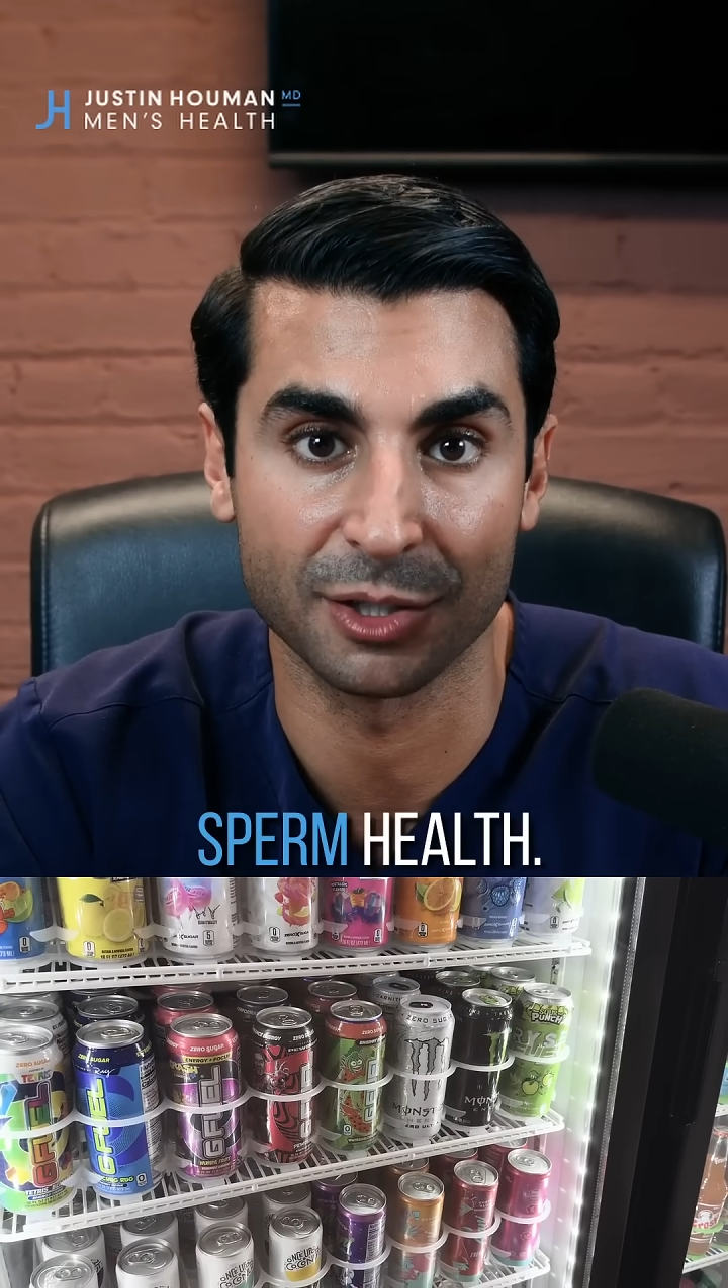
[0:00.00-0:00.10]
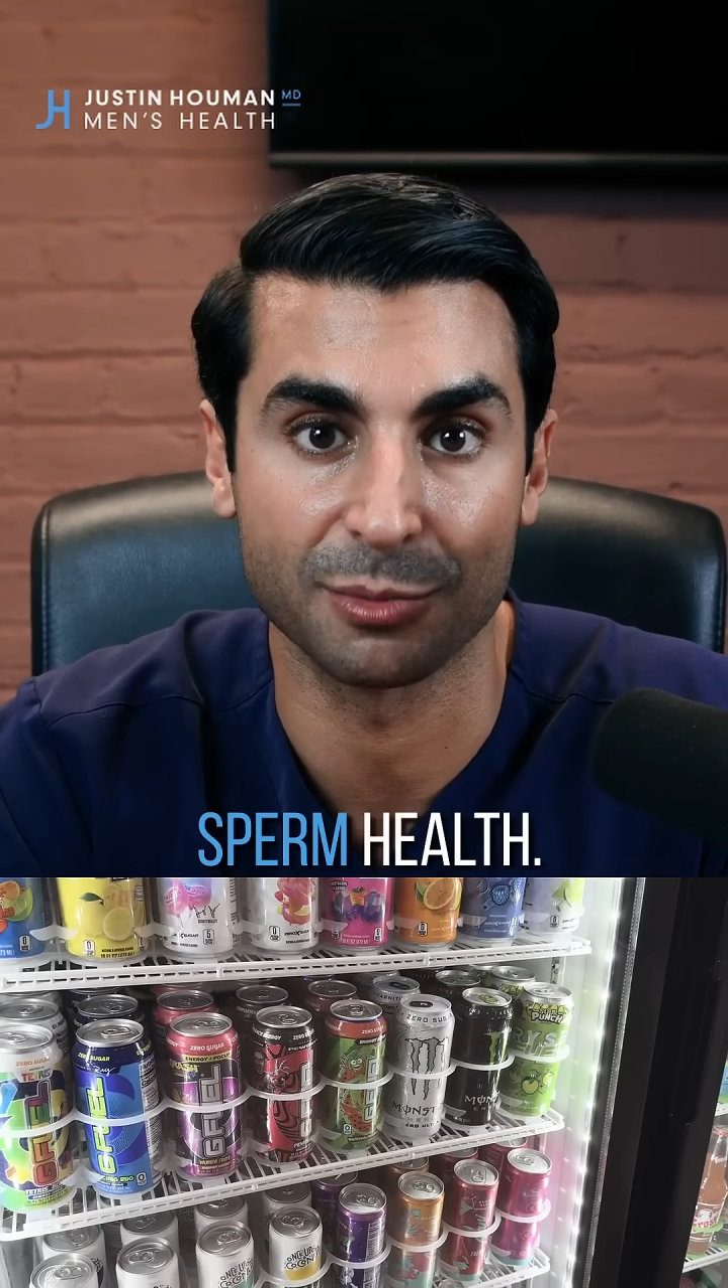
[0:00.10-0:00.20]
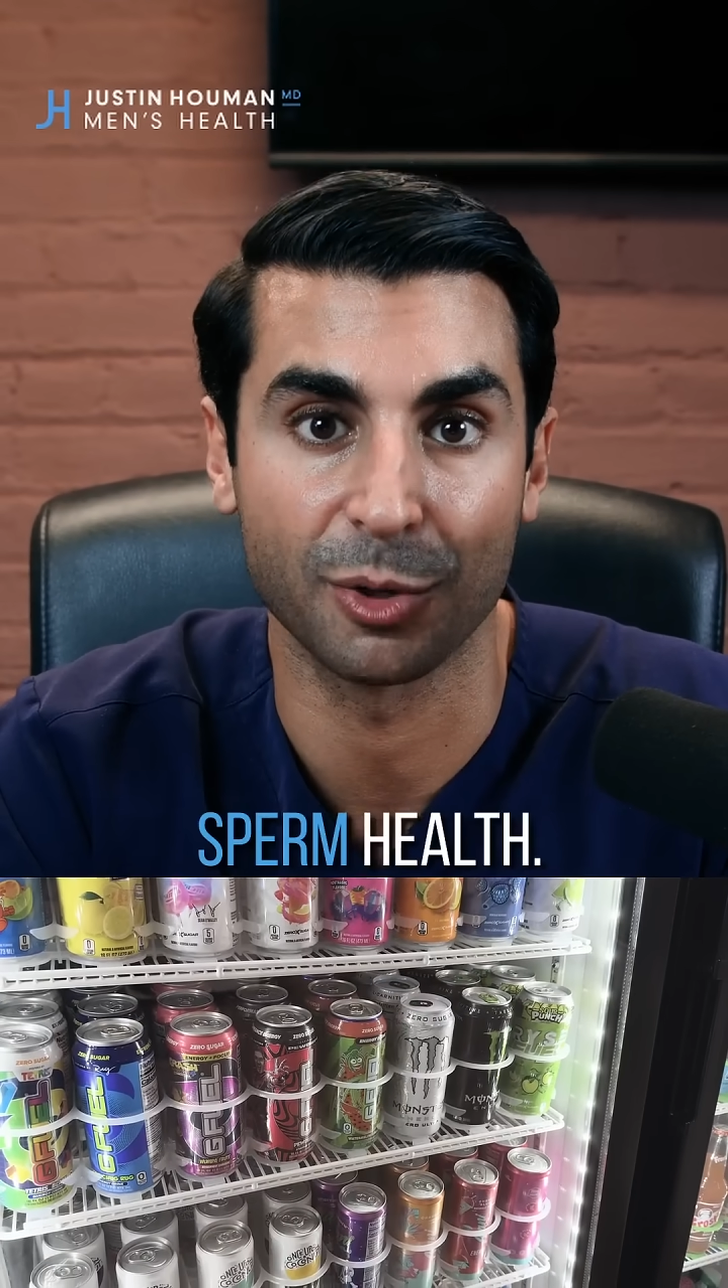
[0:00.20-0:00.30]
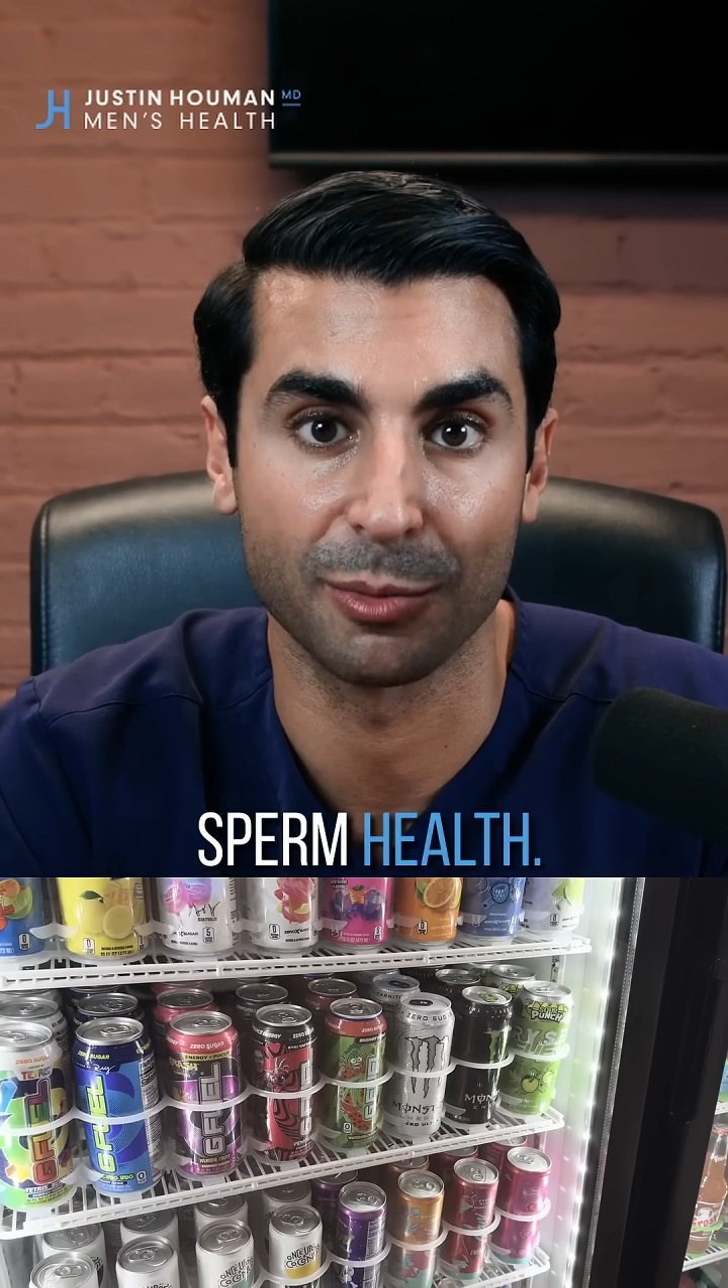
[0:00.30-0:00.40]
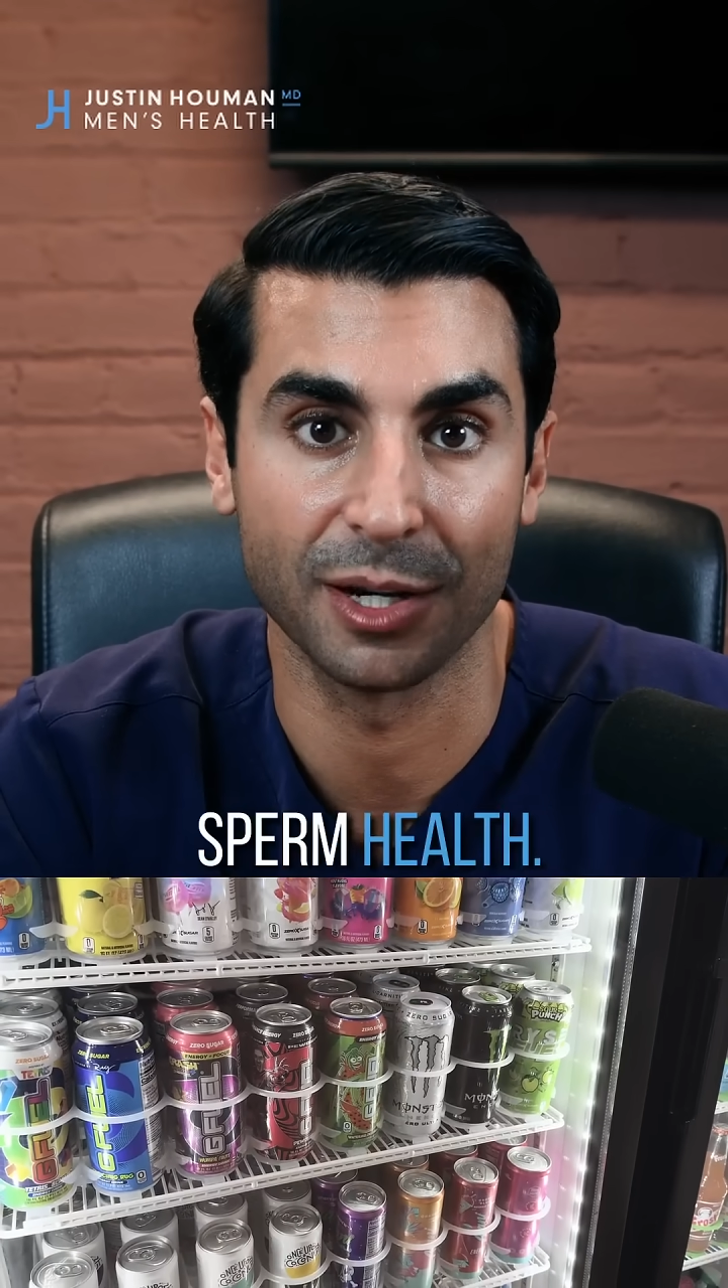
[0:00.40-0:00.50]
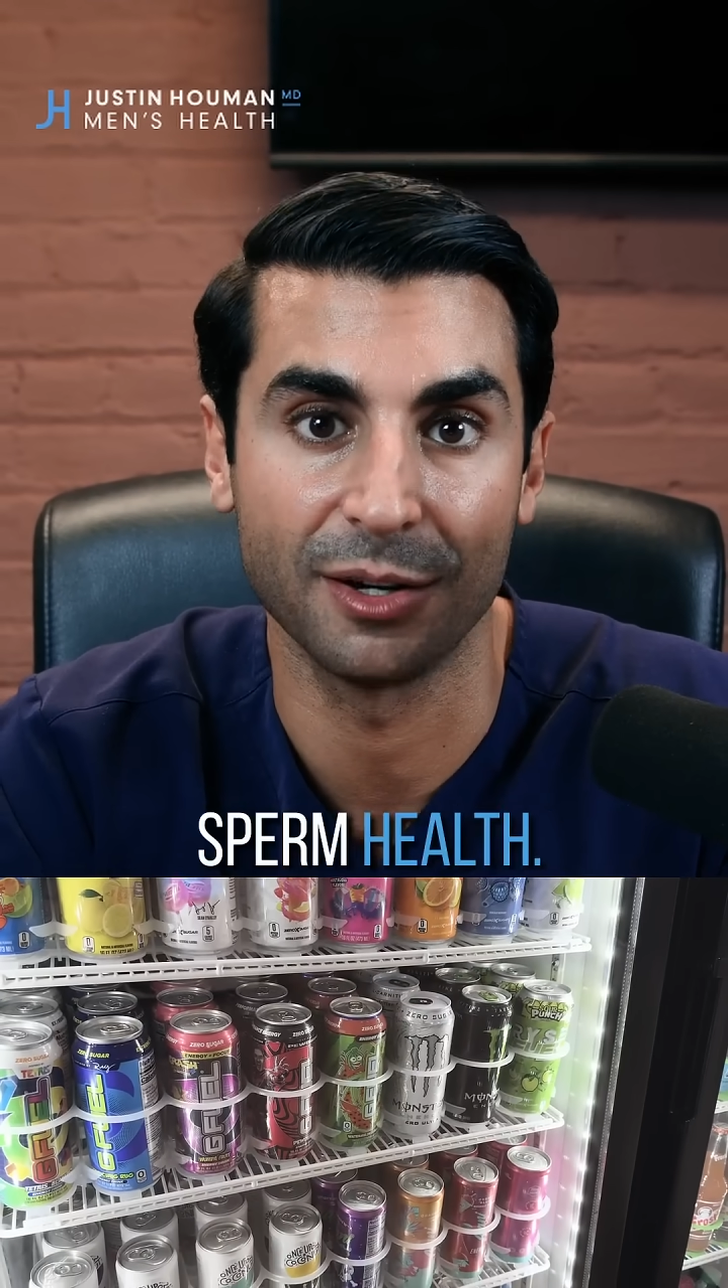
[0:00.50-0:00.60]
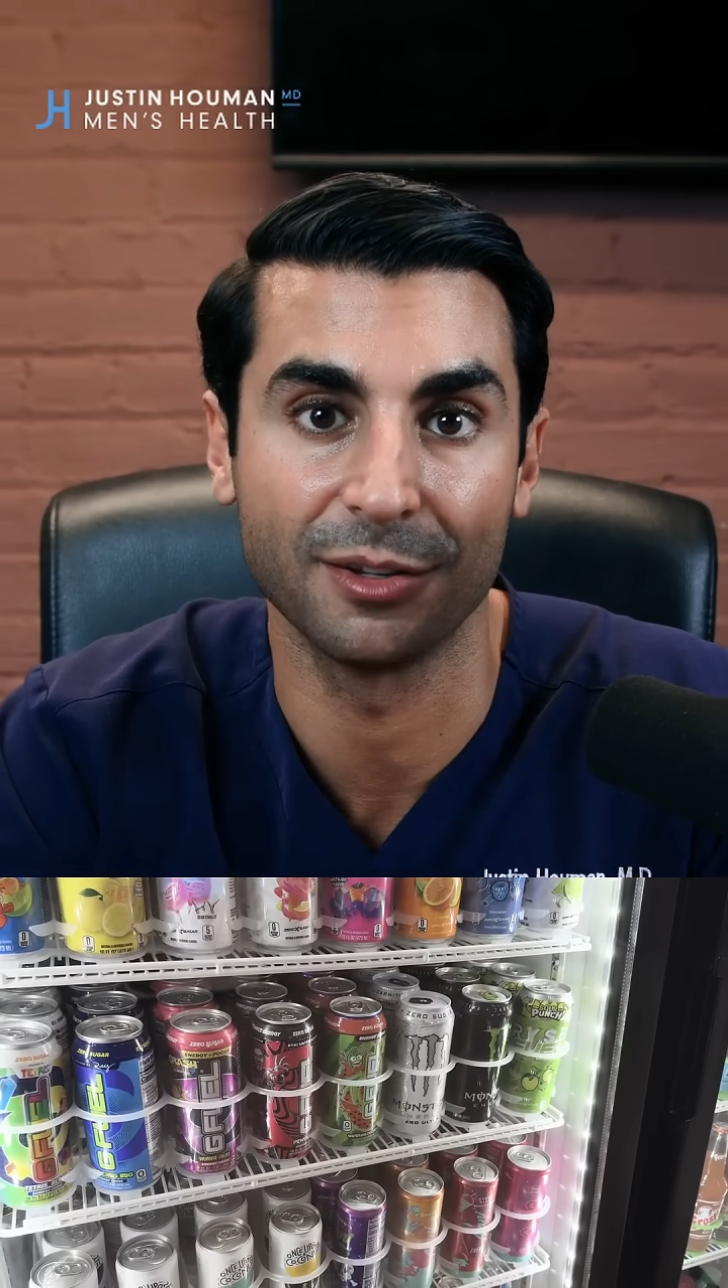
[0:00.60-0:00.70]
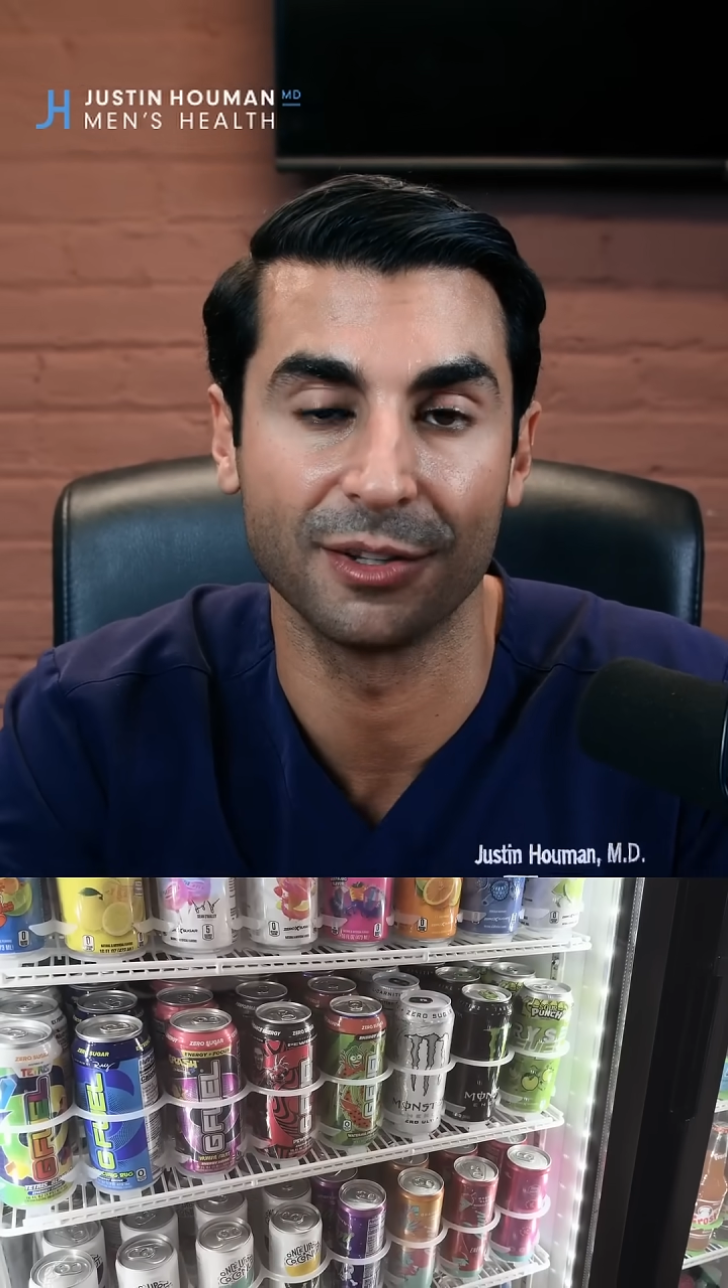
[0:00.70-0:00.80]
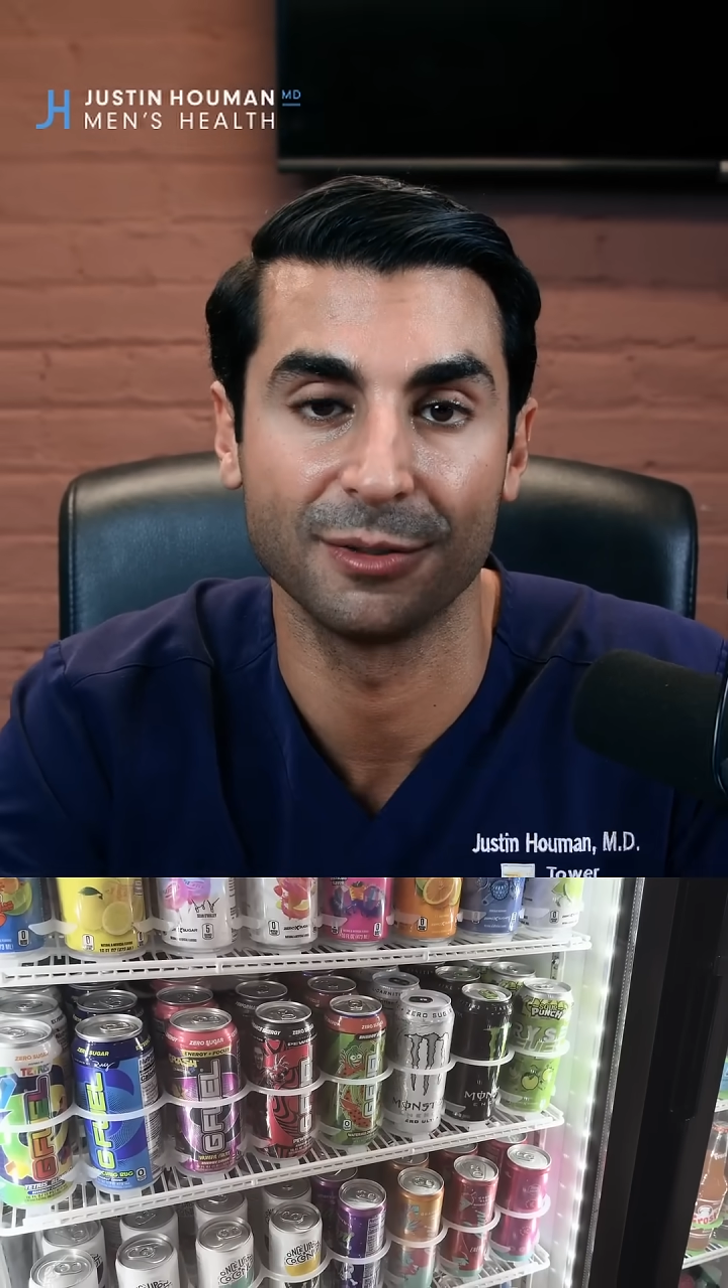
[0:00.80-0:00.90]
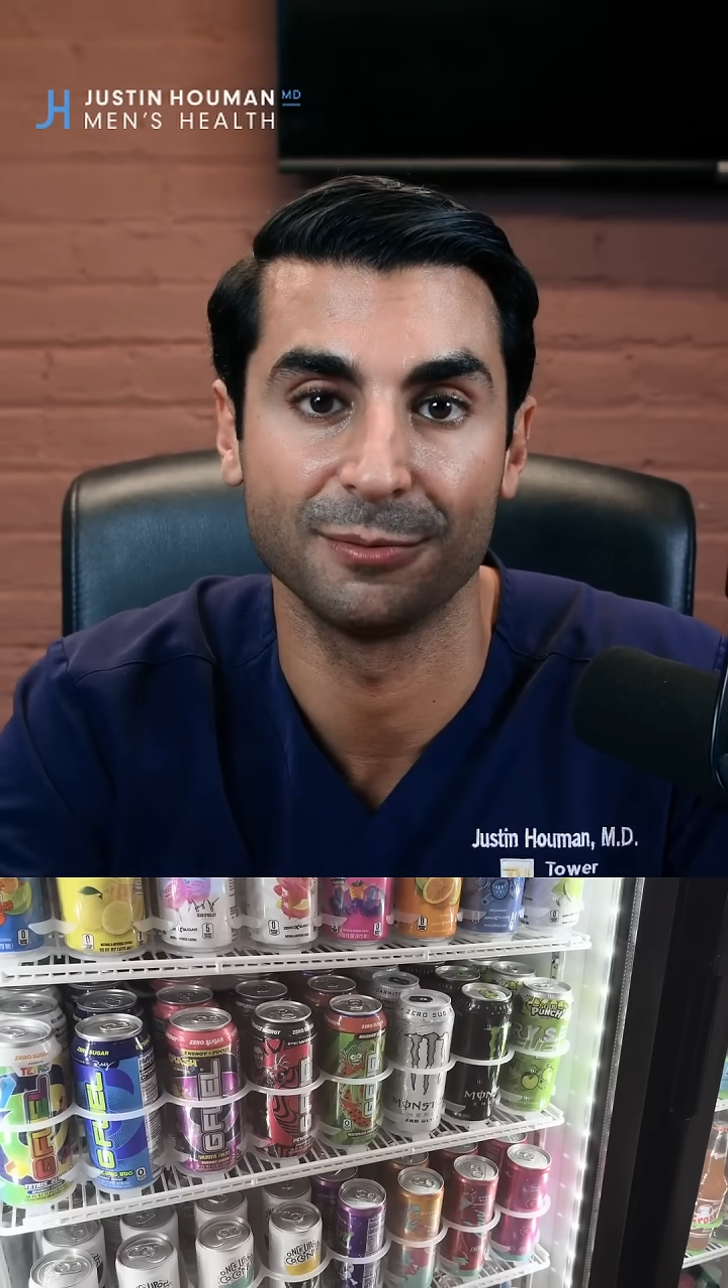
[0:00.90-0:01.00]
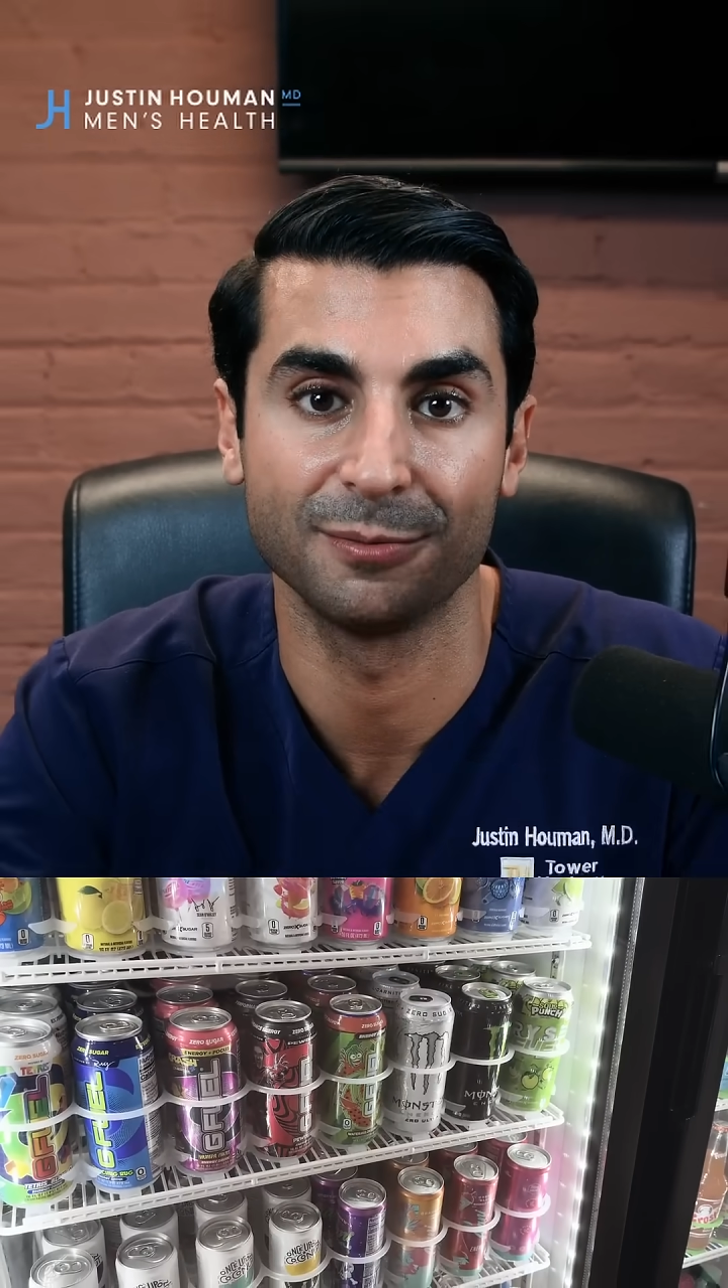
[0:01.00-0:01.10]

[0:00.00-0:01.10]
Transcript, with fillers: sperm health.